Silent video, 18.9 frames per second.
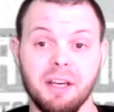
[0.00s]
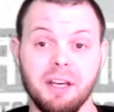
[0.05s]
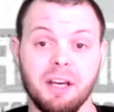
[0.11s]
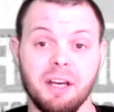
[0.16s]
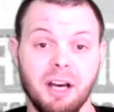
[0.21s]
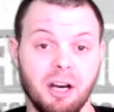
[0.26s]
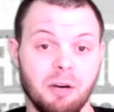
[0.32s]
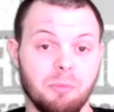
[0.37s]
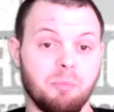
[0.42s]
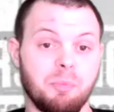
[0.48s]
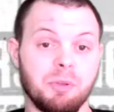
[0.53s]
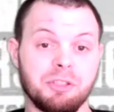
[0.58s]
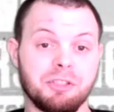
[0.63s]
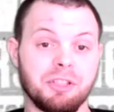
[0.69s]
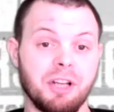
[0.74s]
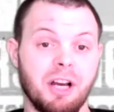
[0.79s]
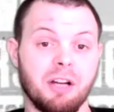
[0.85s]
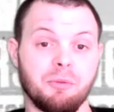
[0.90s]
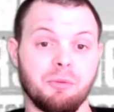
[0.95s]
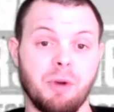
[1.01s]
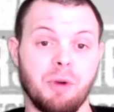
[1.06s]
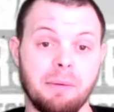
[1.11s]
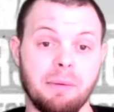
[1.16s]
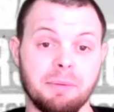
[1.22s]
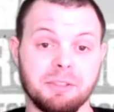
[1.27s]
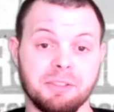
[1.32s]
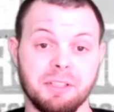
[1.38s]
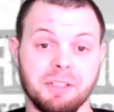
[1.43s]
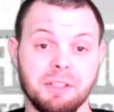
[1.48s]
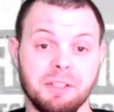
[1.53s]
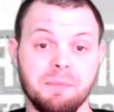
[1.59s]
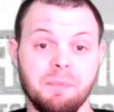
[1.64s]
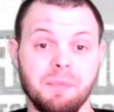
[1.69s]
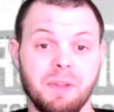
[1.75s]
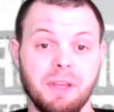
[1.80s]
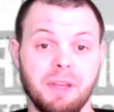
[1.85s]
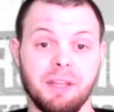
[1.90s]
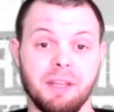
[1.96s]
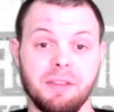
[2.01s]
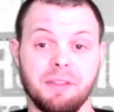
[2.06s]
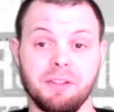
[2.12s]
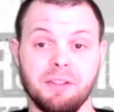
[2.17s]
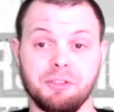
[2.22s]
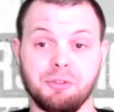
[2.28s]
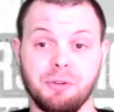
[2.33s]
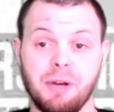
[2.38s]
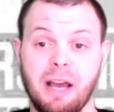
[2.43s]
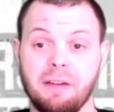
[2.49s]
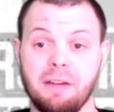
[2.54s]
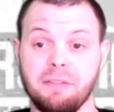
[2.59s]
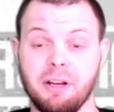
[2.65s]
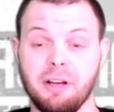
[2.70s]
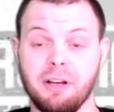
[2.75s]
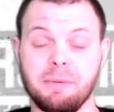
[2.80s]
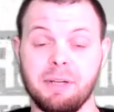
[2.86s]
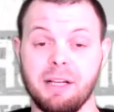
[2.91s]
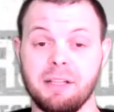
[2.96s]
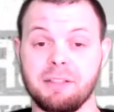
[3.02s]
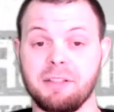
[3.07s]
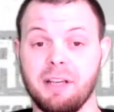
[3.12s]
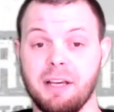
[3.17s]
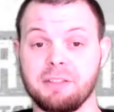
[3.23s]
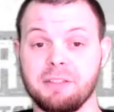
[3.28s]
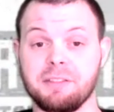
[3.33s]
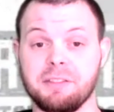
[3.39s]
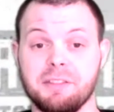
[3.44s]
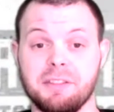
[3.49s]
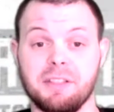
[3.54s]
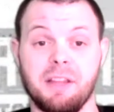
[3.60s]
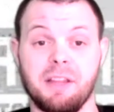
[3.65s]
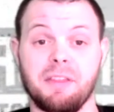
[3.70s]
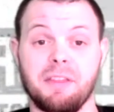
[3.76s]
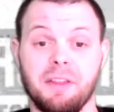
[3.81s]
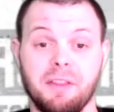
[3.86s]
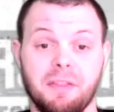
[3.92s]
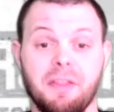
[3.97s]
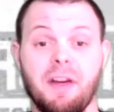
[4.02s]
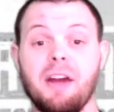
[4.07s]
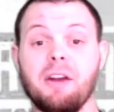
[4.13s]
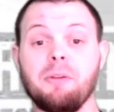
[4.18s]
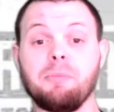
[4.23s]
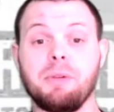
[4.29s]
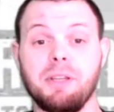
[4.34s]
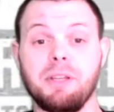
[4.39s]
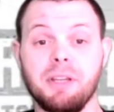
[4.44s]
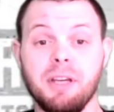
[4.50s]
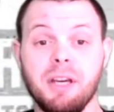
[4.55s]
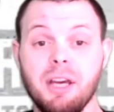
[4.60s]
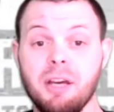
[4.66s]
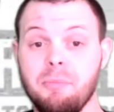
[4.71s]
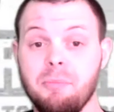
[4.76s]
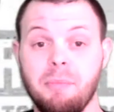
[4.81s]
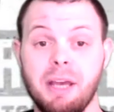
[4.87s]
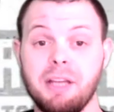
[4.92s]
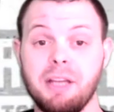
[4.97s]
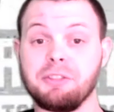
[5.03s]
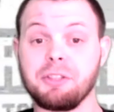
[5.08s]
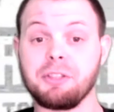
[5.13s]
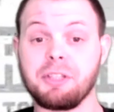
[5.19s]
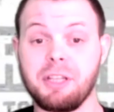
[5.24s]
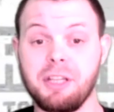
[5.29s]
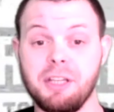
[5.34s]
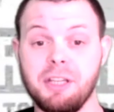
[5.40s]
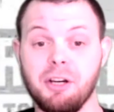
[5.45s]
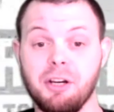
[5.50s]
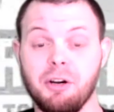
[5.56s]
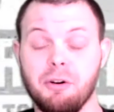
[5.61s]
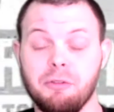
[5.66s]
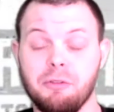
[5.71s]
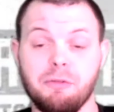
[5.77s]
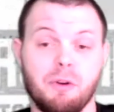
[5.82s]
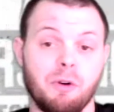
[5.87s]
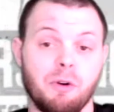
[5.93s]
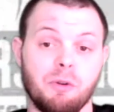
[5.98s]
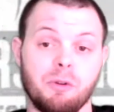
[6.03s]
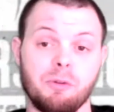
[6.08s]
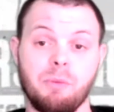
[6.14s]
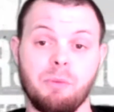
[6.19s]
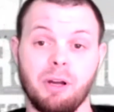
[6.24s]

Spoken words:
Bijan Robinson in the draft coming out of Texas. And I think that'll be major key going forward.